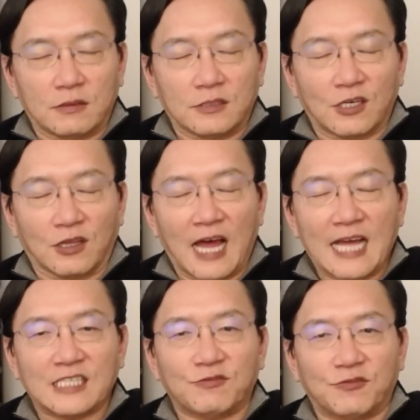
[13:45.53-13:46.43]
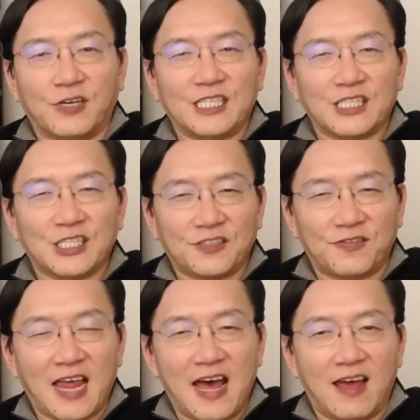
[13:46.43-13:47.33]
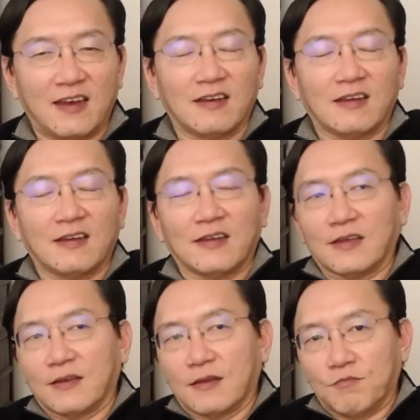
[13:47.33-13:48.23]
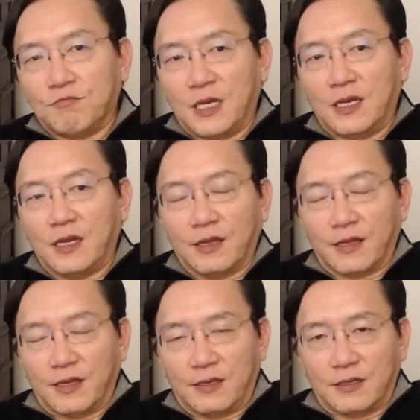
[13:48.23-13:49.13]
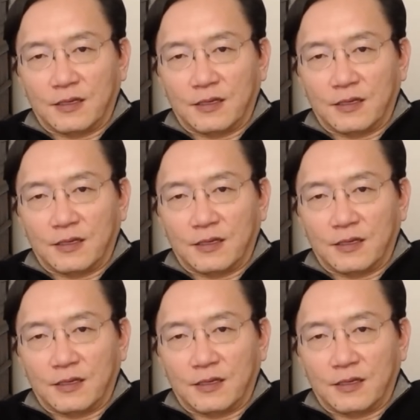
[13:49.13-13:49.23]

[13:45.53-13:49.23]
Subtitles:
There are lots of reasons for that, meaning that,